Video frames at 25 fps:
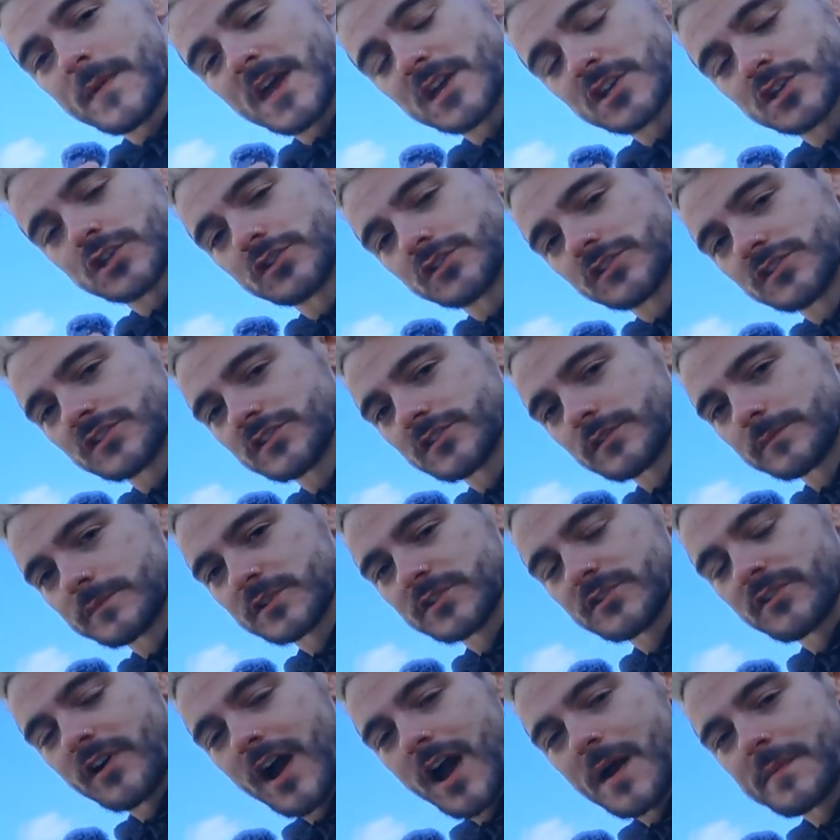make sure to
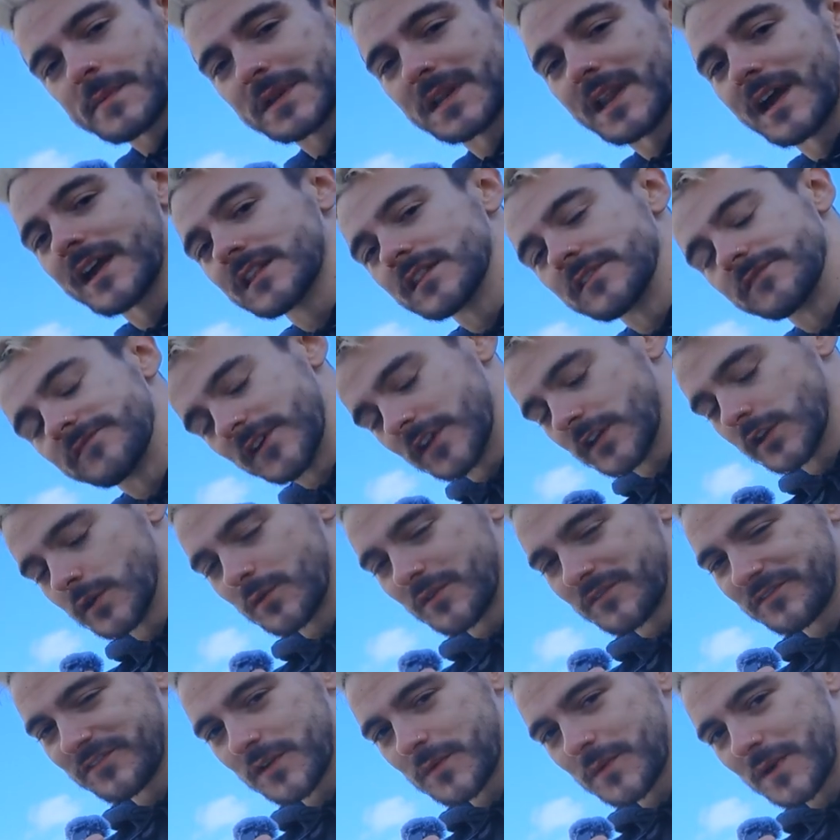subscribe and like the
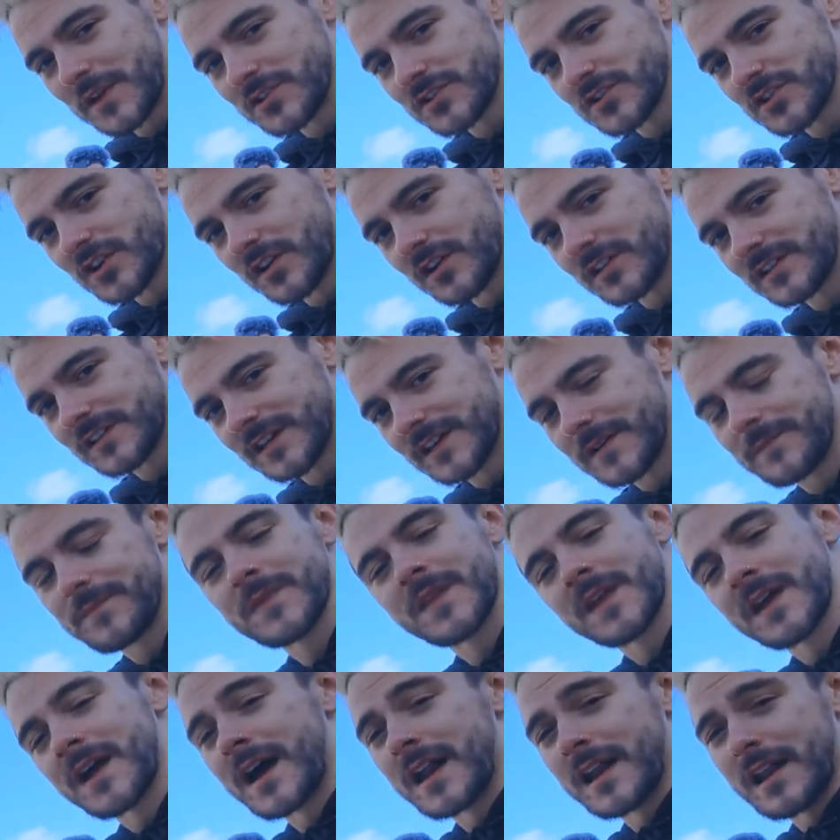video if you enjoyed it,
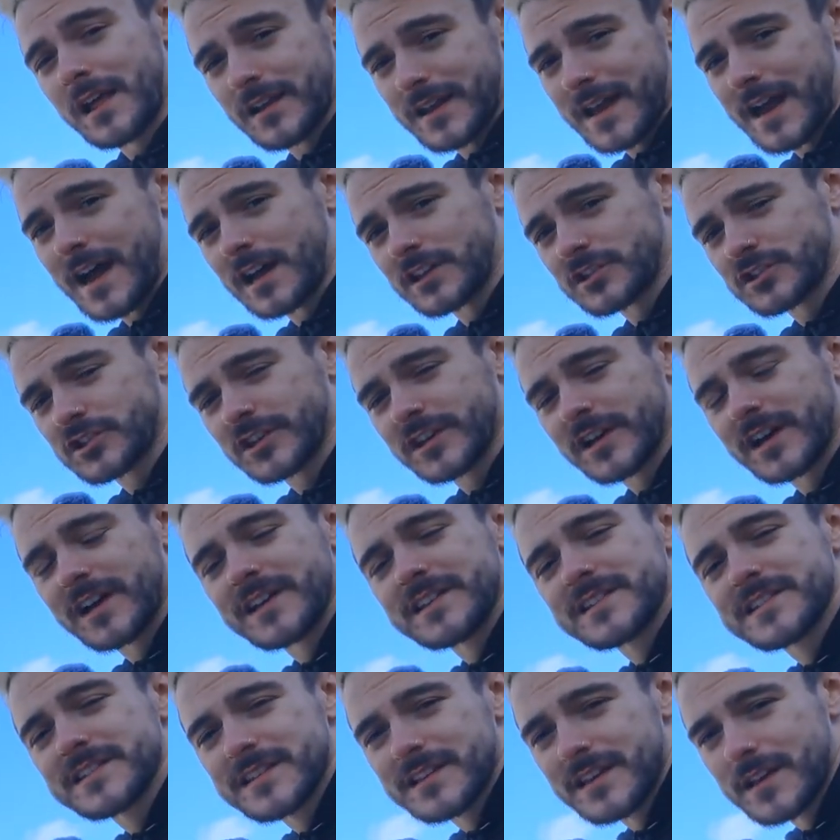and I'll catch you
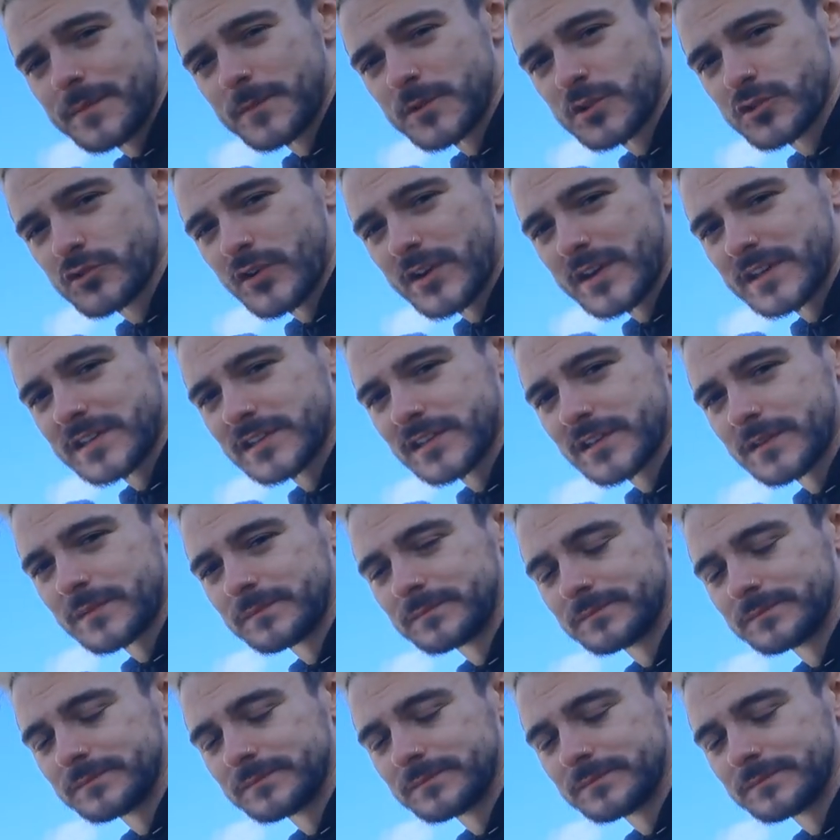guys in Madrid.